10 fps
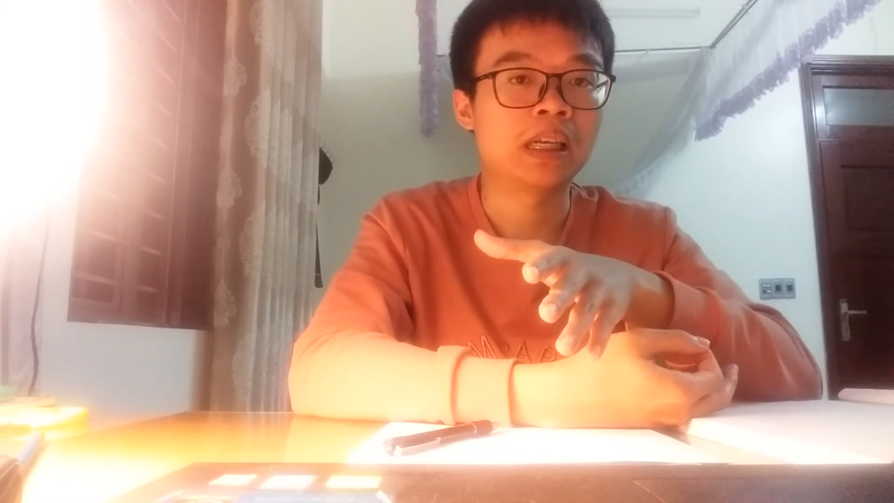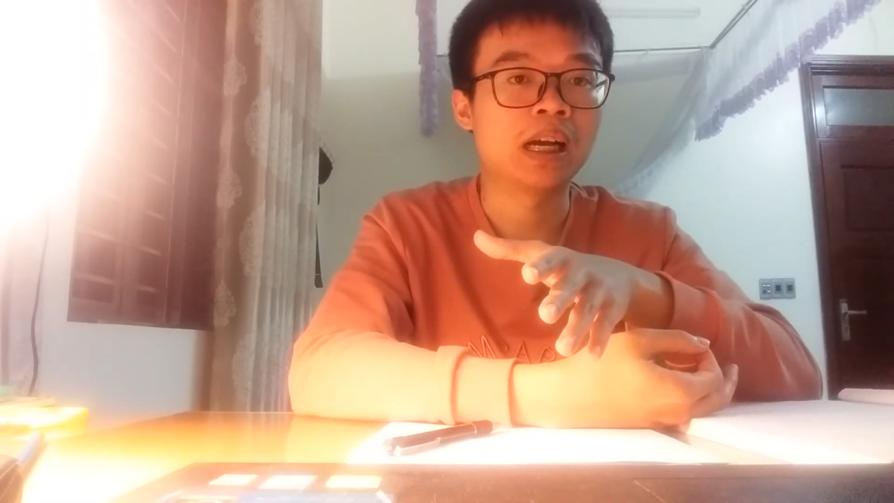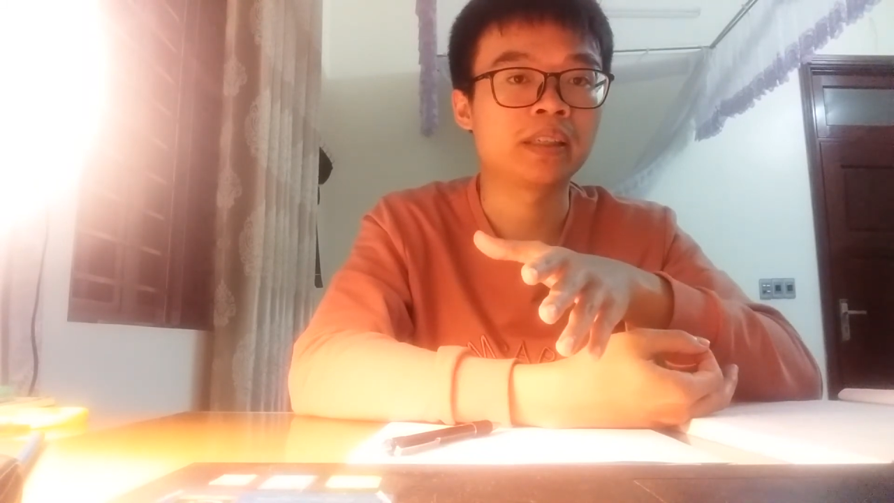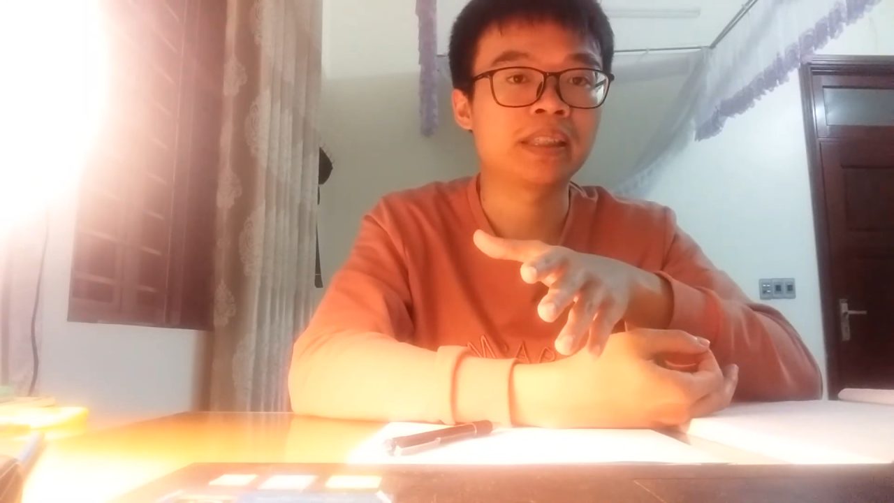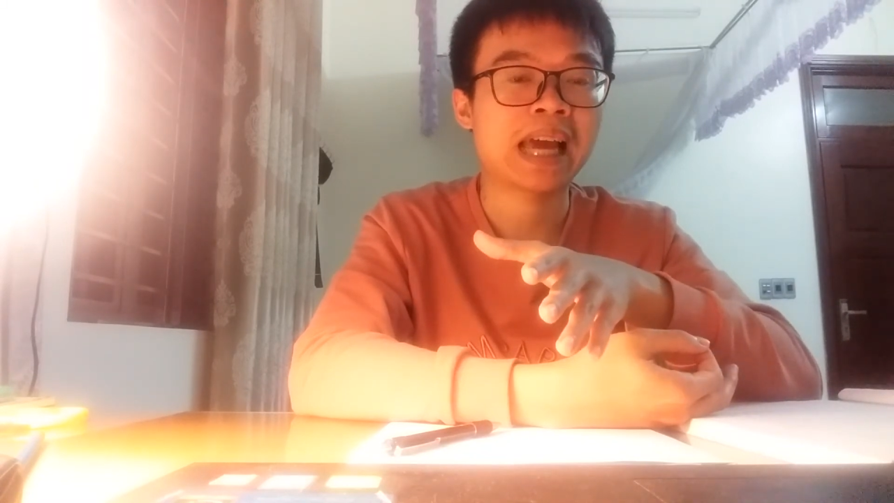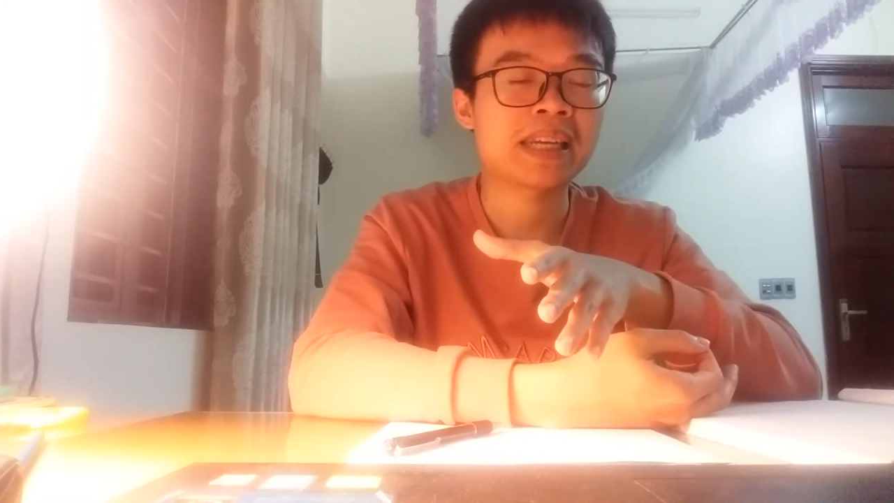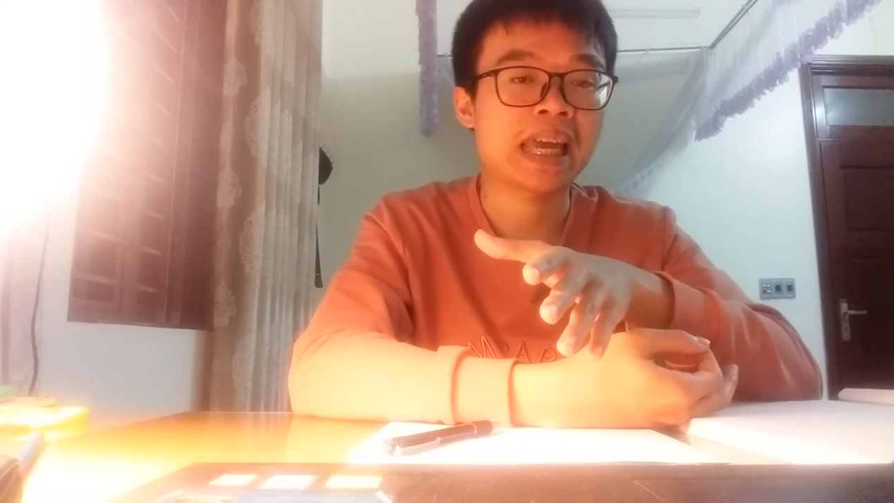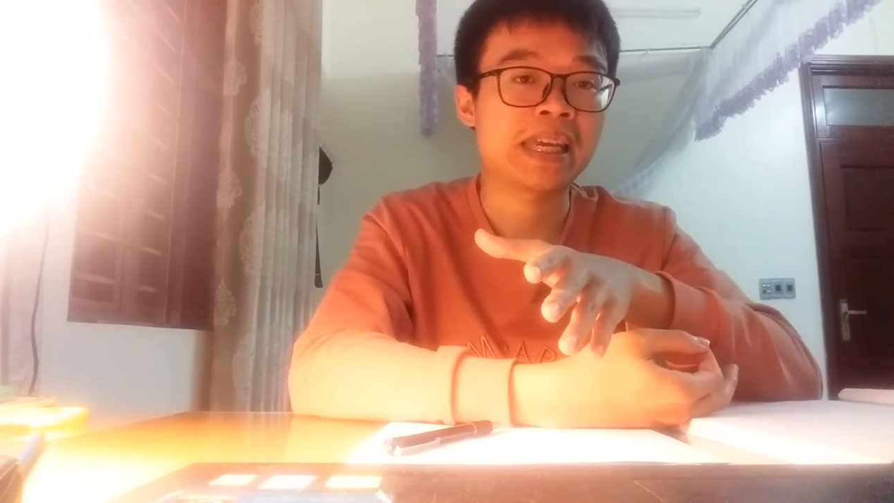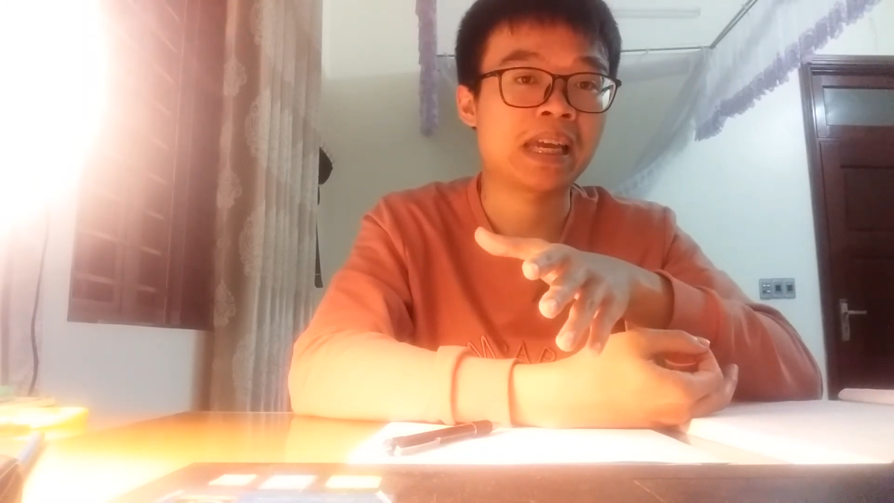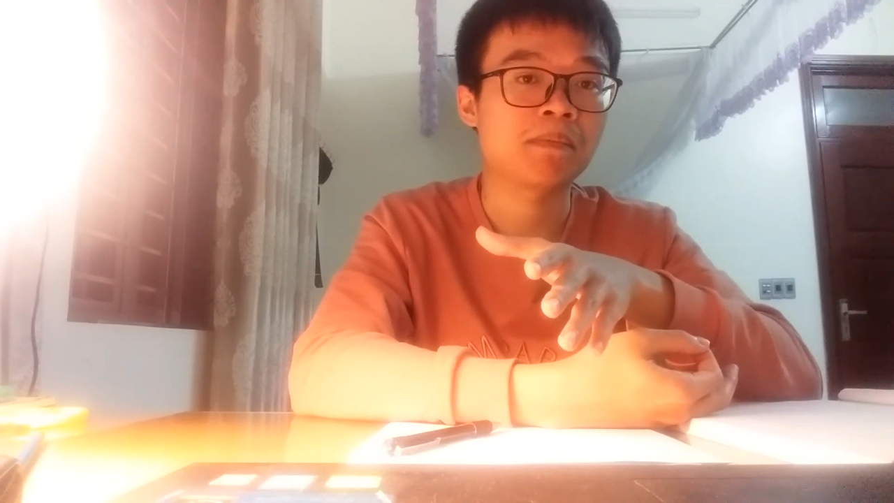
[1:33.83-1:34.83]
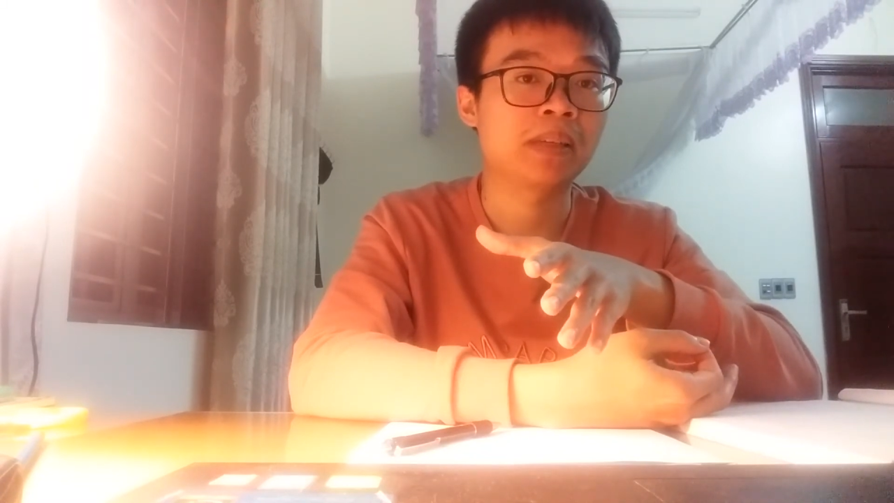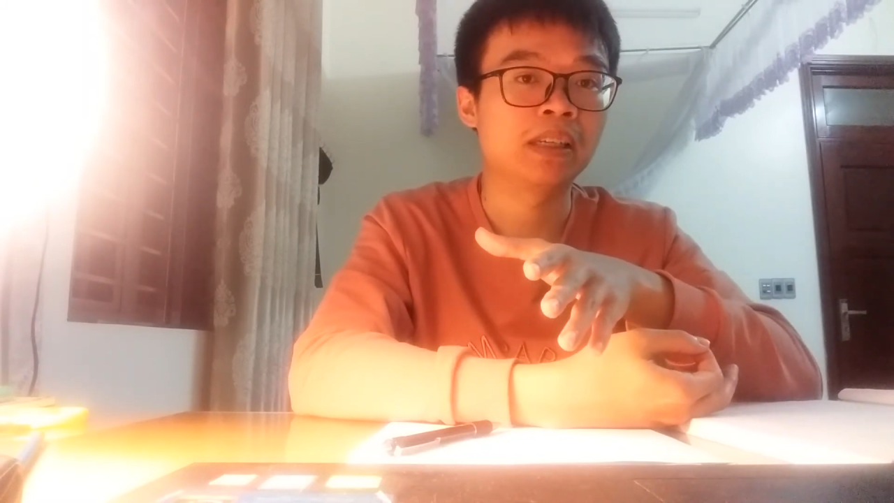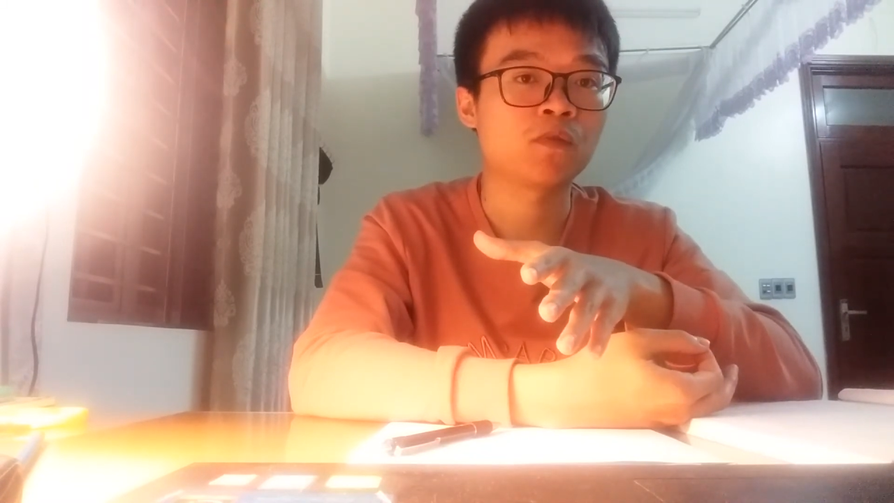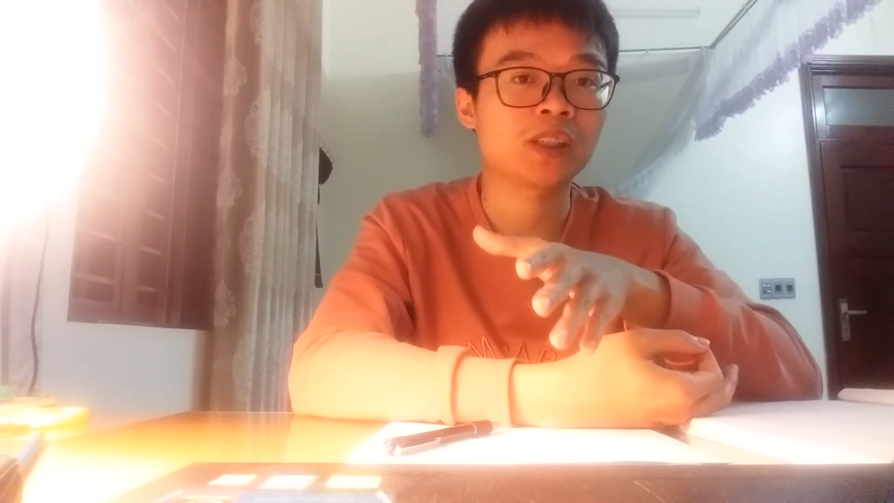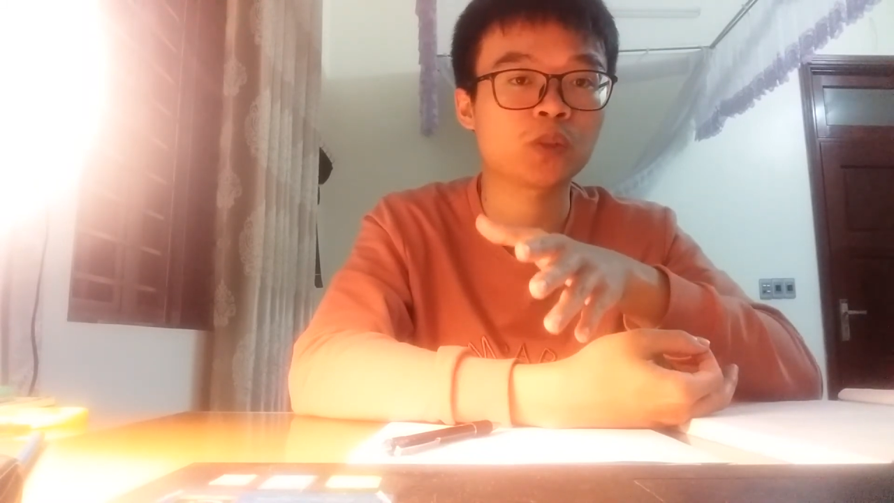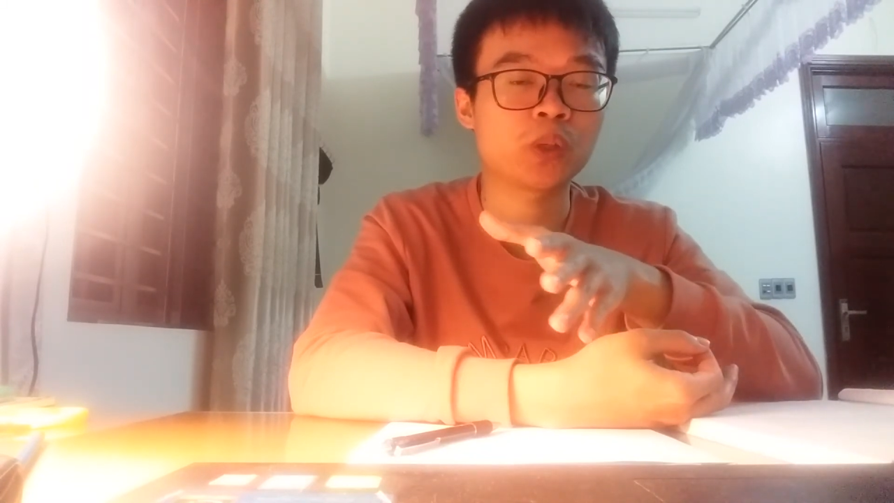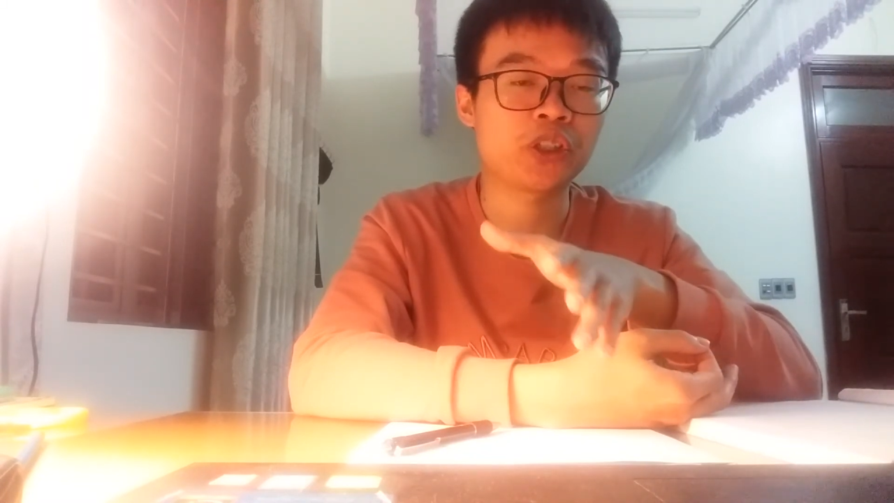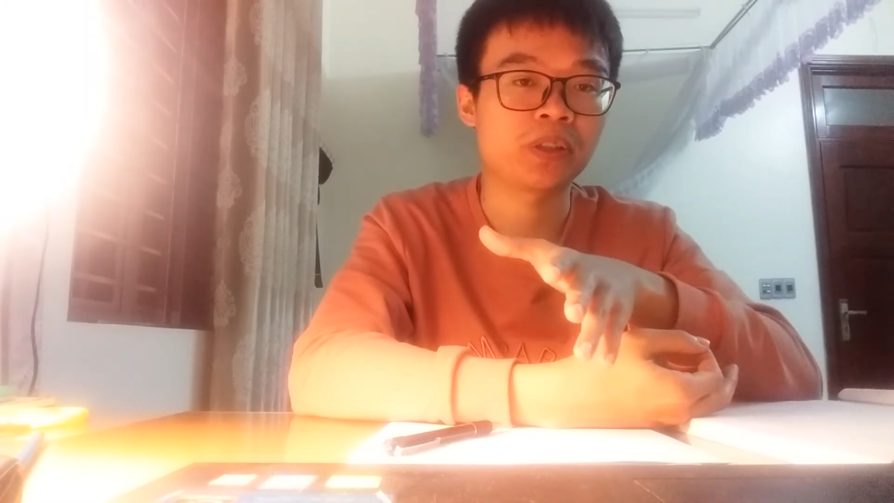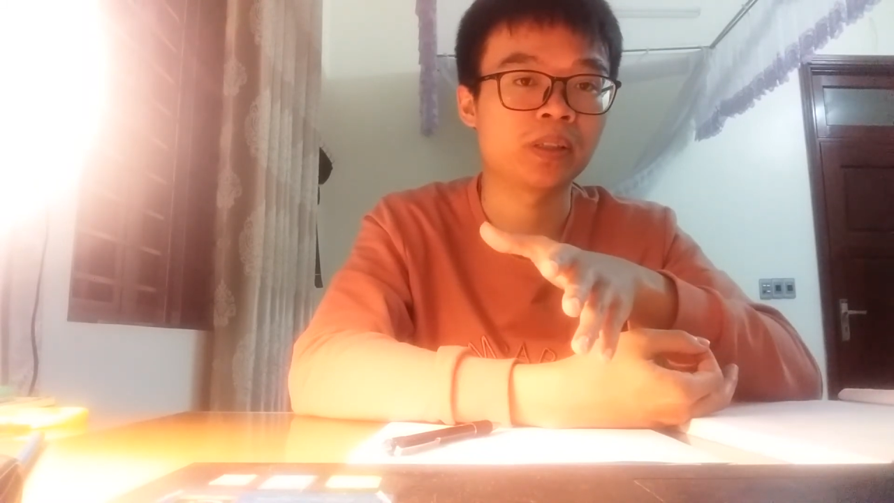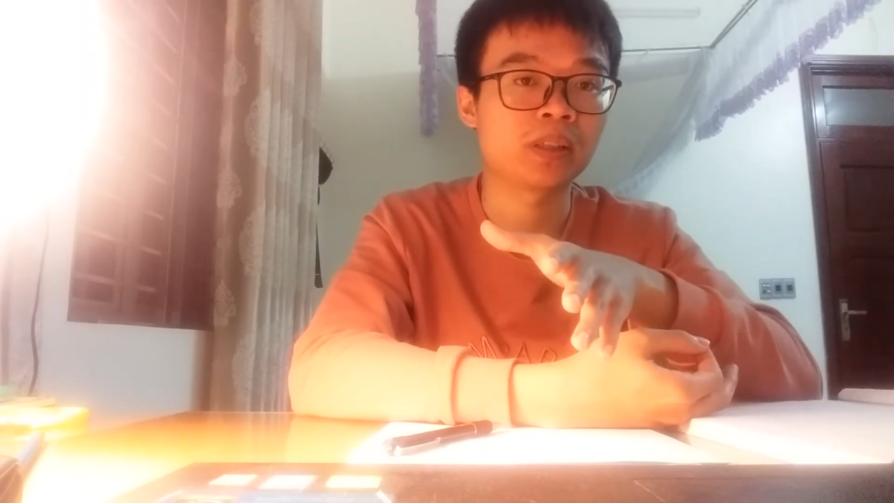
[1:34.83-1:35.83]
at 9 a.m. in
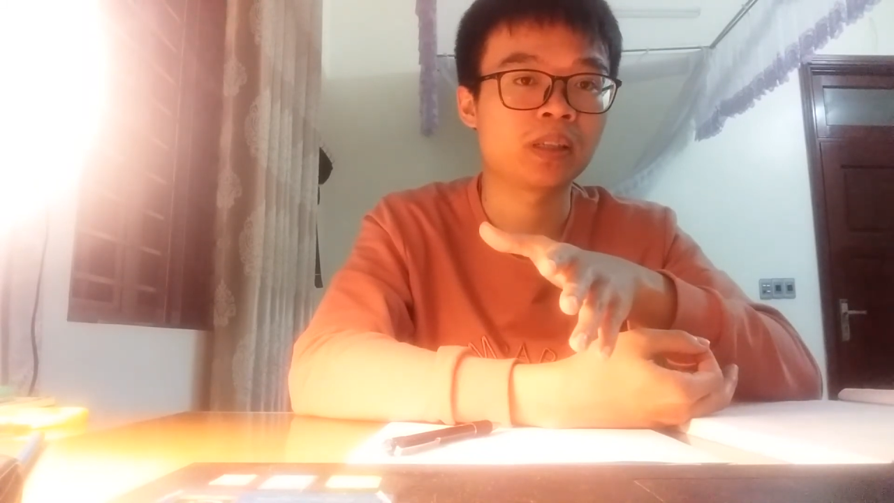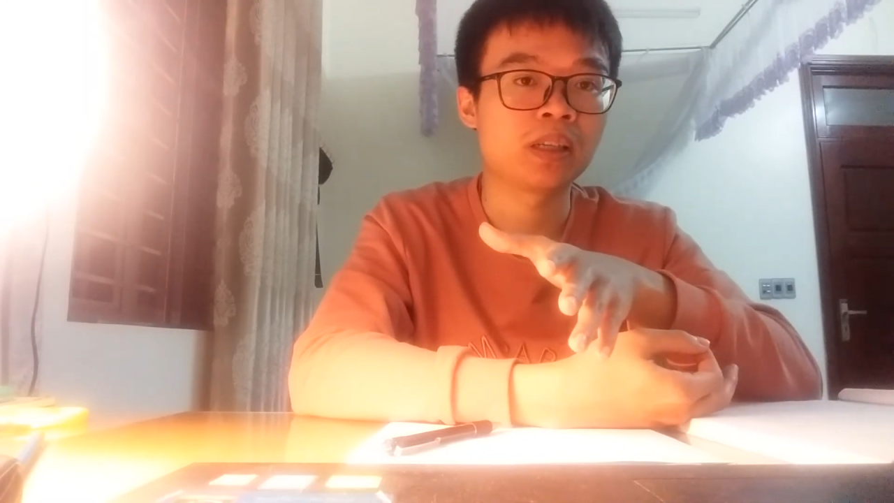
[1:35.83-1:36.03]
frustration.